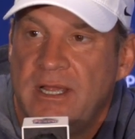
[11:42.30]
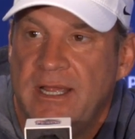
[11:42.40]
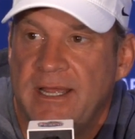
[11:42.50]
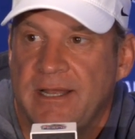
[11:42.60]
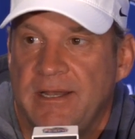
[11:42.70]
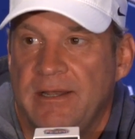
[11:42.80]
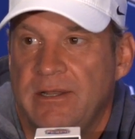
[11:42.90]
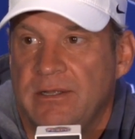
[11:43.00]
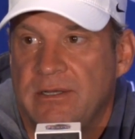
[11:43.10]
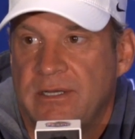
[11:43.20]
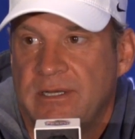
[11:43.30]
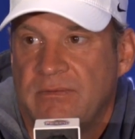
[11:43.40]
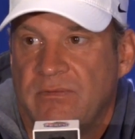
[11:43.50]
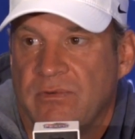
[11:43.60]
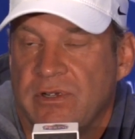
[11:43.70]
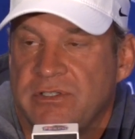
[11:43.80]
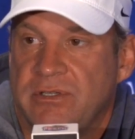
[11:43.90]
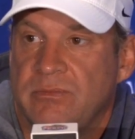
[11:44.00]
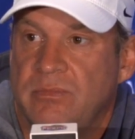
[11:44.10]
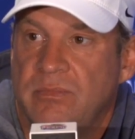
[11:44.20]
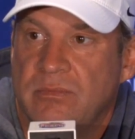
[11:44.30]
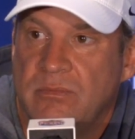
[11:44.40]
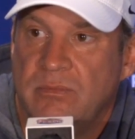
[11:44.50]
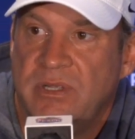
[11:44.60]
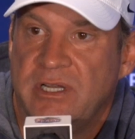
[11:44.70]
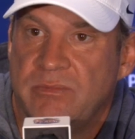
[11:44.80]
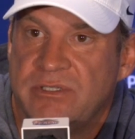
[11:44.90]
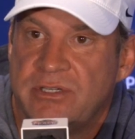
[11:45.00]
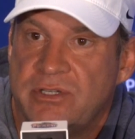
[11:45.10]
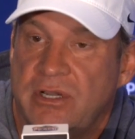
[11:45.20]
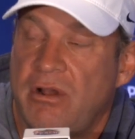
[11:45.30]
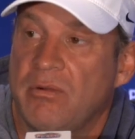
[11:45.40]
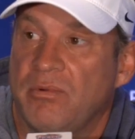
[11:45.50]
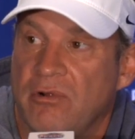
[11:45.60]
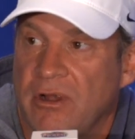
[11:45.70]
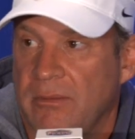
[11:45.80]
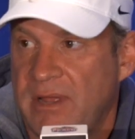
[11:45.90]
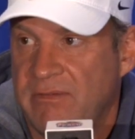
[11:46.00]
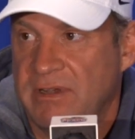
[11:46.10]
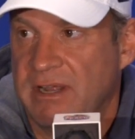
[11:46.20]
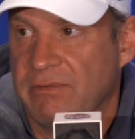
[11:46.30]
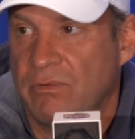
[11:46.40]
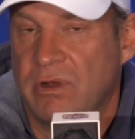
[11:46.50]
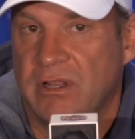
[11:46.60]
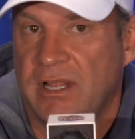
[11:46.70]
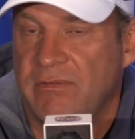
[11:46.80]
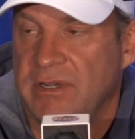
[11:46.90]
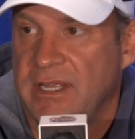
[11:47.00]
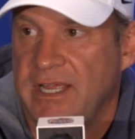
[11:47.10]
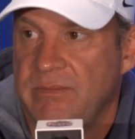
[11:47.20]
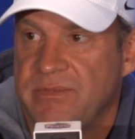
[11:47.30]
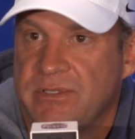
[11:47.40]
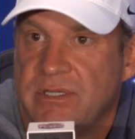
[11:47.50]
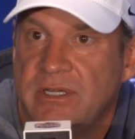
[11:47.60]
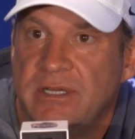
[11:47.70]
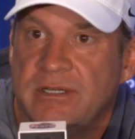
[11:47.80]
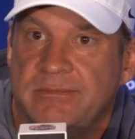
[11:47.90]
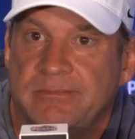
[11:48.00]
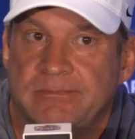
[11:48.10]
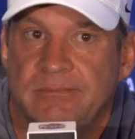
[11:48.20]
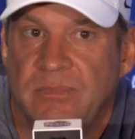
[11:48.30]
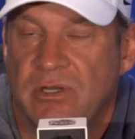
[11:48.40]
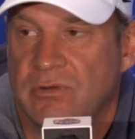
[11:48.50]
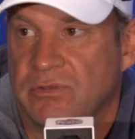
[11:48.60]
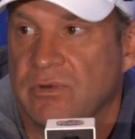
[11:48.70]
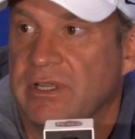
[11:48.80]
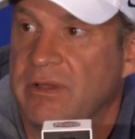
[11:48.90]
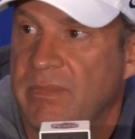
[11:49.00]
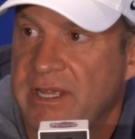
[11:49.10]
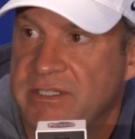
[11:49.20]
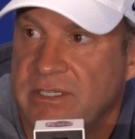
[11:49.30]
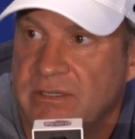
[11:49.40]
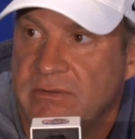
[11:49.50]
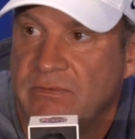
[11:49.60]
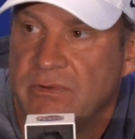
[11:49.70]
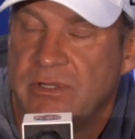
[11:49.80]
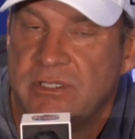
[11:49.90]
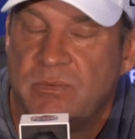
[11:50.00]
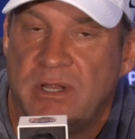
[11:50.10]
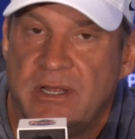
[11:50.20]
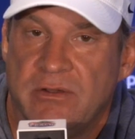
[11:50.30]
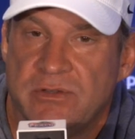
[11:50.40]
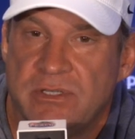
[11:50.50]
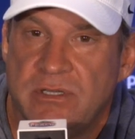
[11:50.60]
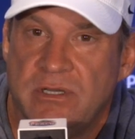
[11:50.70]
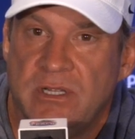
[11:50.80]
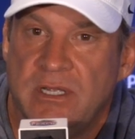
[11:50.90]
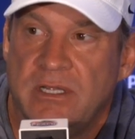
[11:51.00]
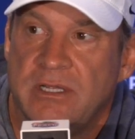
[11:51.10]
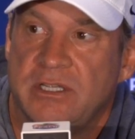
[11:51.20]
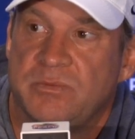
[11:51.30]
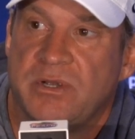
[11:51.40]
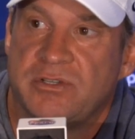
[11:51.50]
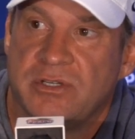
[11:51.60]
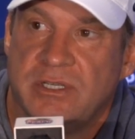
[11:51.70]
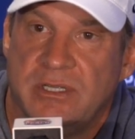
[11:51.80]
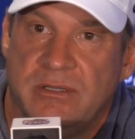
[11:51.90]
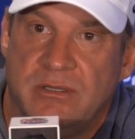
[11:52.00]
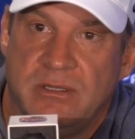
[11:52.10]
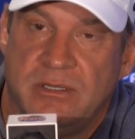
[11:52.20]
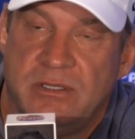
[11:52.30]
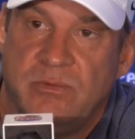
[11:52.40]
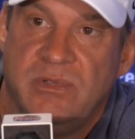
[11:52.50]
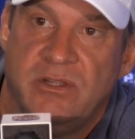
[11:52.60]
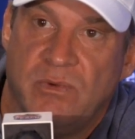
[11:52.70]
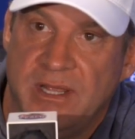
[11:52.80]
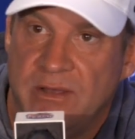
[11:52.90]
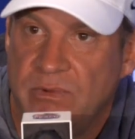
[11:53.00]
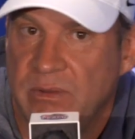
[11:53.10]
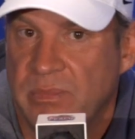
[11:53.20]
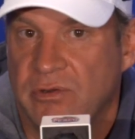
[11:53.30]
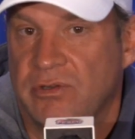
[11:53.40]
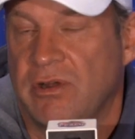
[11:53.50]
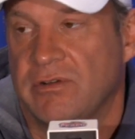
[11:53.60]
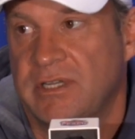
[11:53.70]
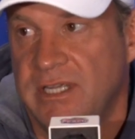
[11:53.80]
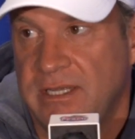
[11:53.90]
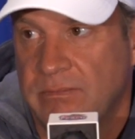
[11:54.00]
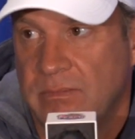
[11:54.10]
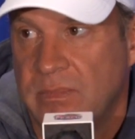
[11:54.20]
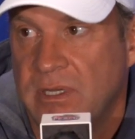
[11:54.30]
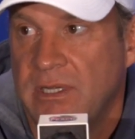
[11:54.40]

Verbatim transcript: and um, for us to be in a position in our program, having never won 11 games, um, you know, is really amazing for these players, and especially to me, the way that we built our team.